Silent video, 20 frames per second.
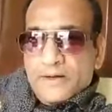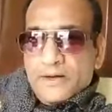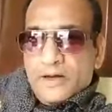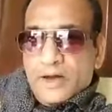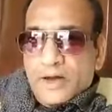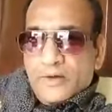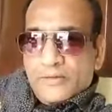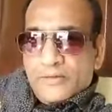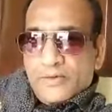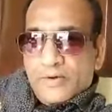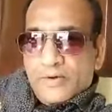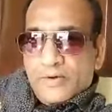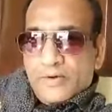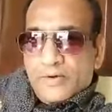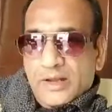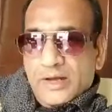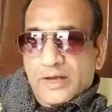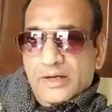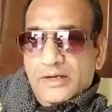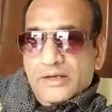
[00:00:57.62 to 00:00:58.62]
after
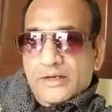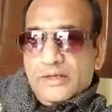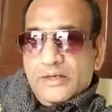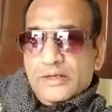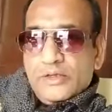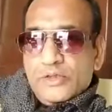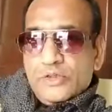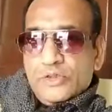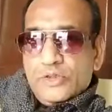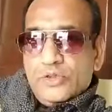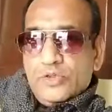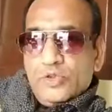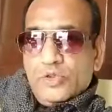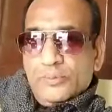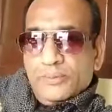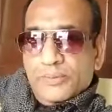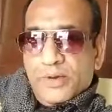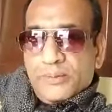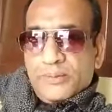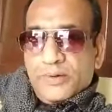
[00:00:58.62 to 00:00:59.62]
allah you
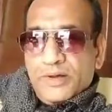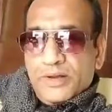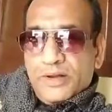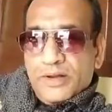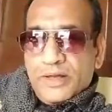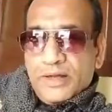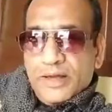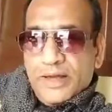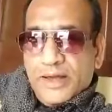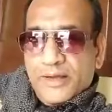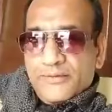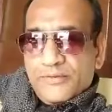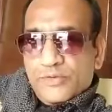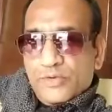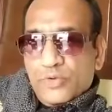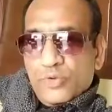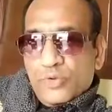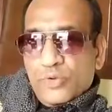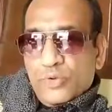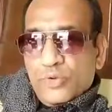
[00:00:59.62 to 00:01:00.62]
people have
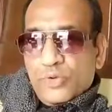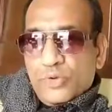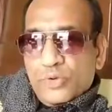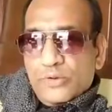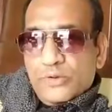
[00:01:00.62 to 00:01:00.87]
to